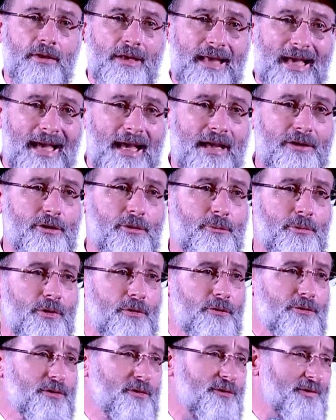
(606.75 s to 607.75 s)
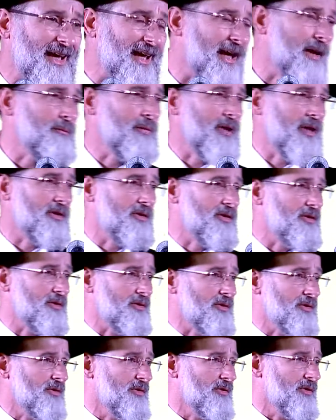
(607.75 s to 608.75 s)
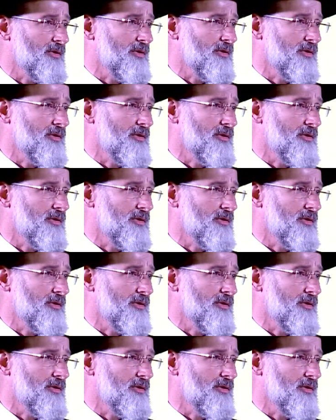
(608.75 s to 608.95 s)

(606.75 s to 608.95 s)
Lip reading: the attributes of emes,